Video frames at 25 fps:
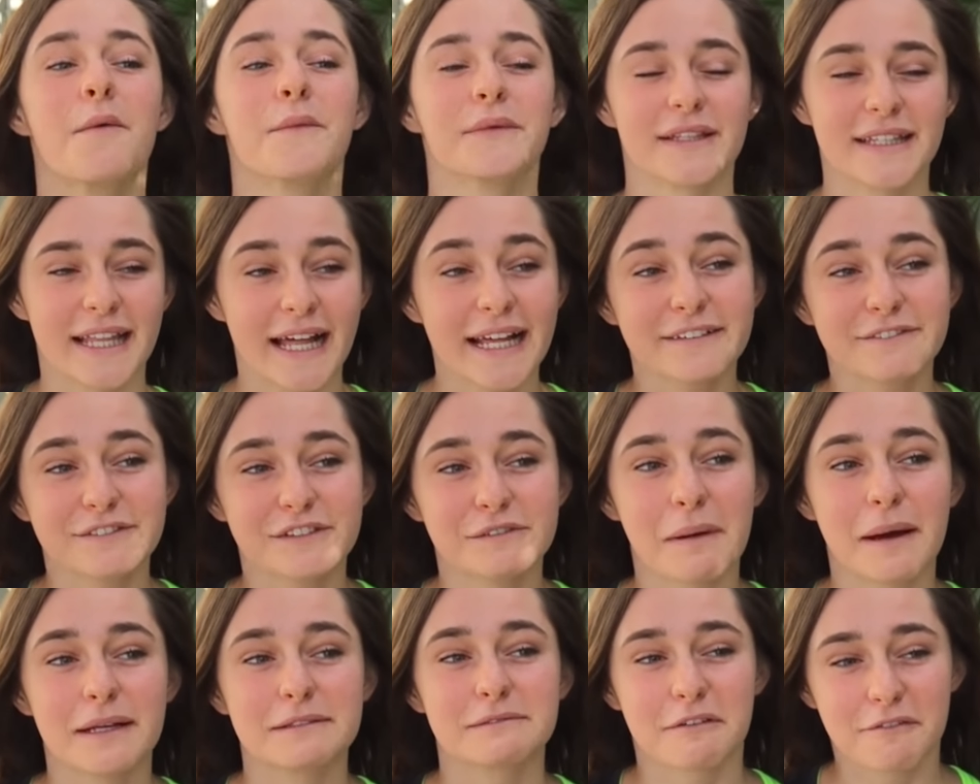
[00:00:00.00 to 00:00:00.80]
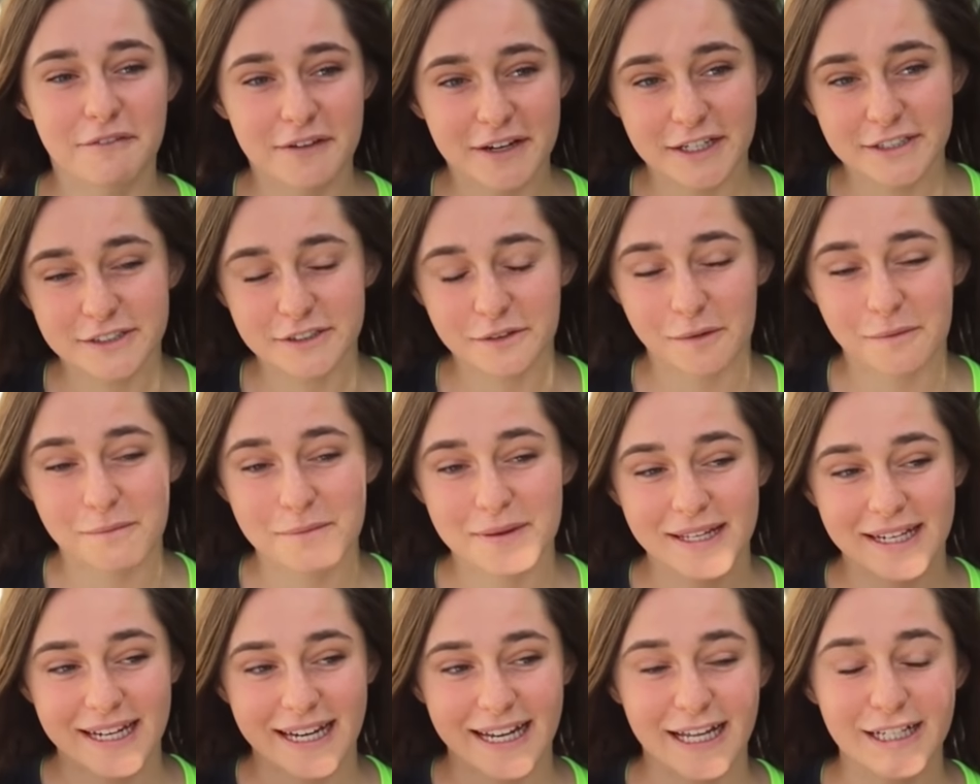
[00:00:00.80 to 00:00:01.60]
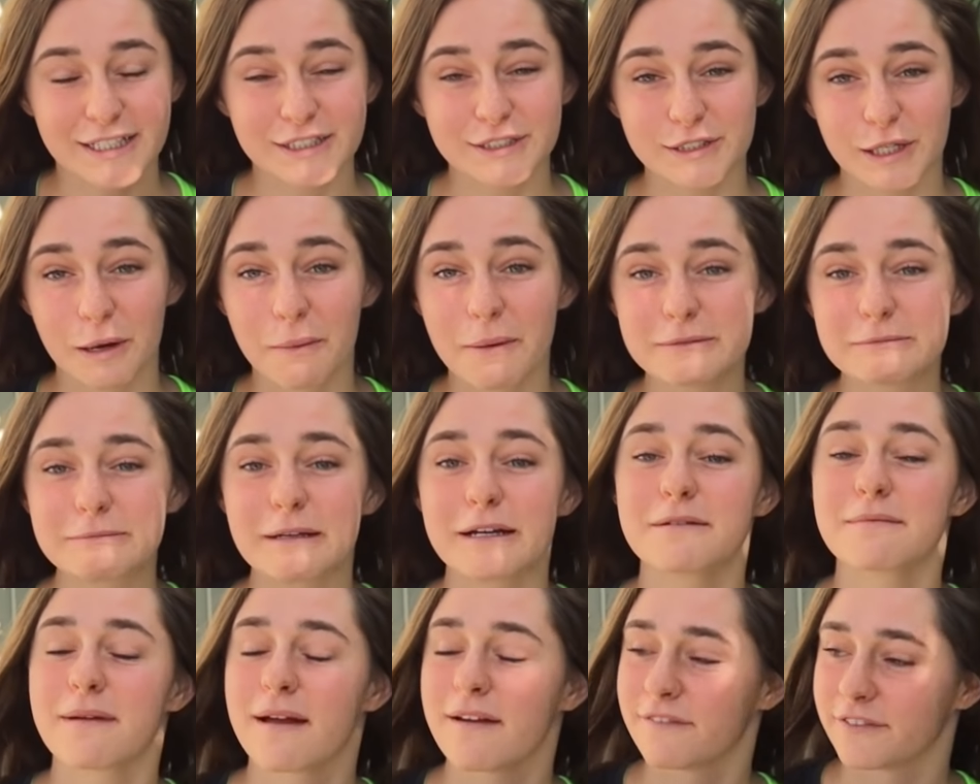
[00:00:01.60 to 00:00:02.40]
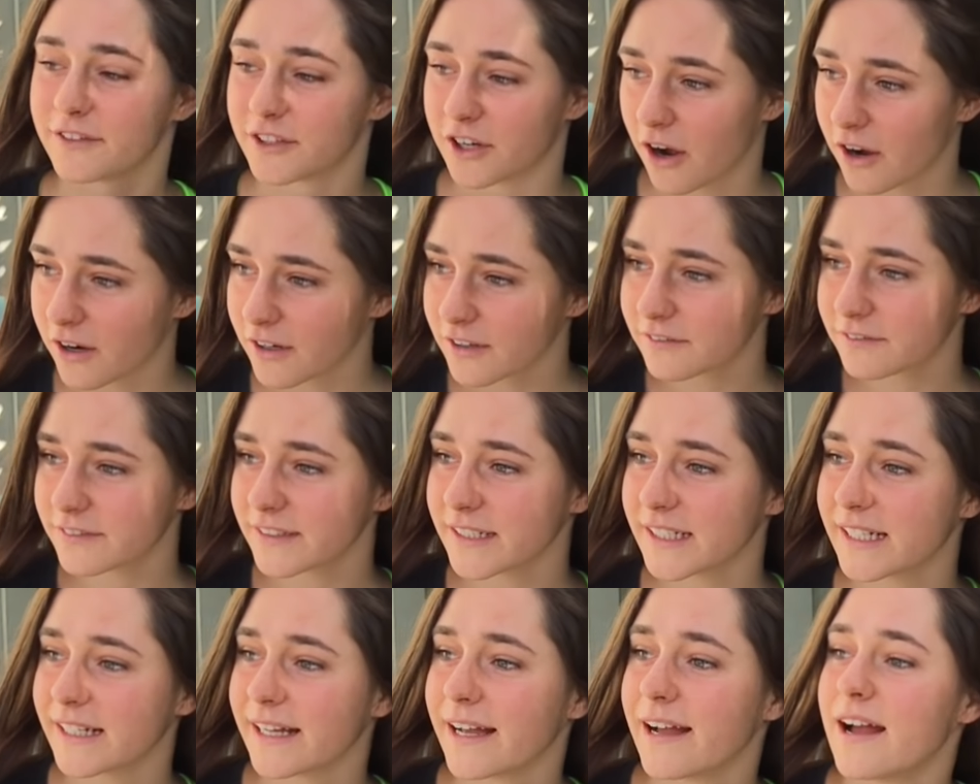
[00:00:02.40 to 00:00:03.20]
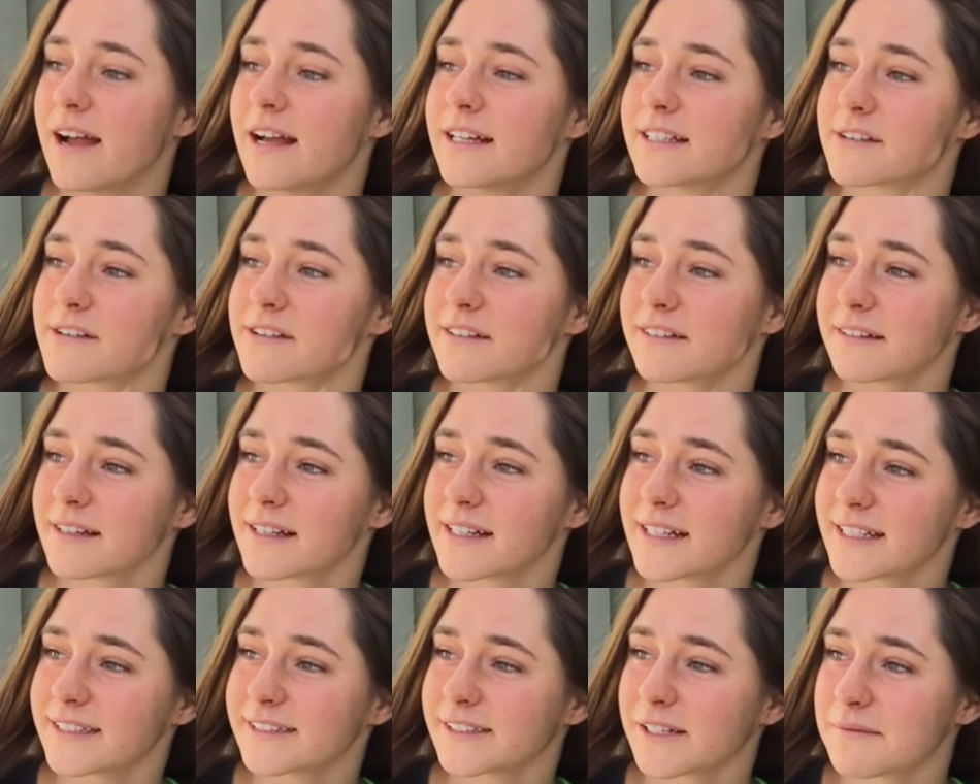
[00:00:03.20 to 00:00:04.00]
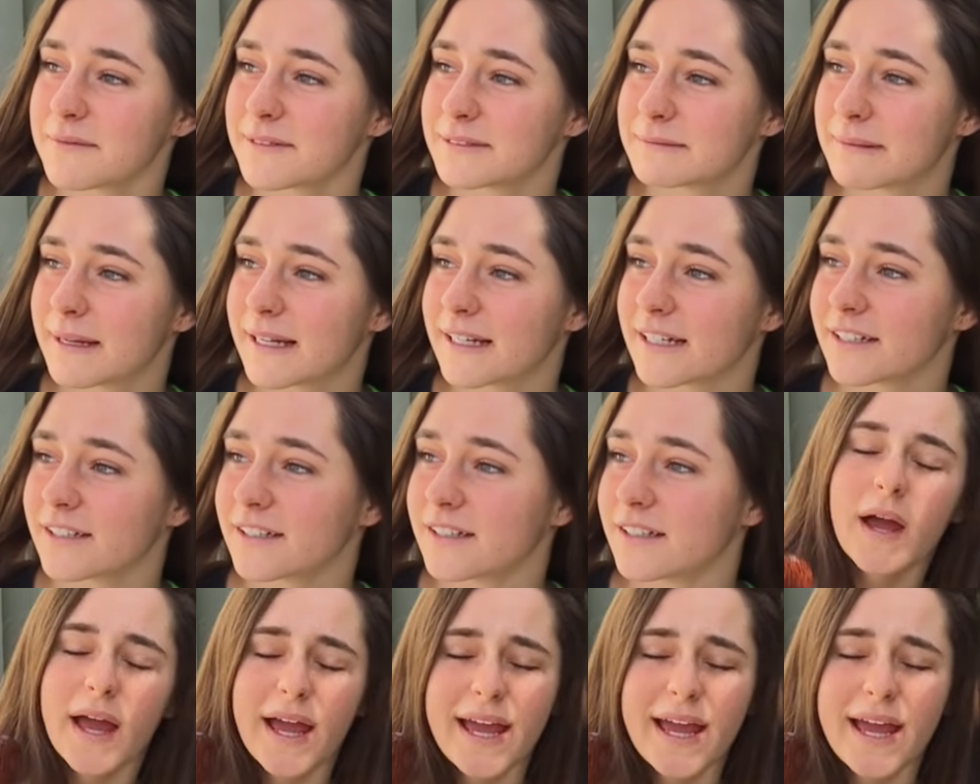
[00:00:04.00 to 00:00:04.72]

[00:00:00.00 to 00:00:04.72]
The next few months my videos are going to be getting so much better. My photography is going to be getting so much better.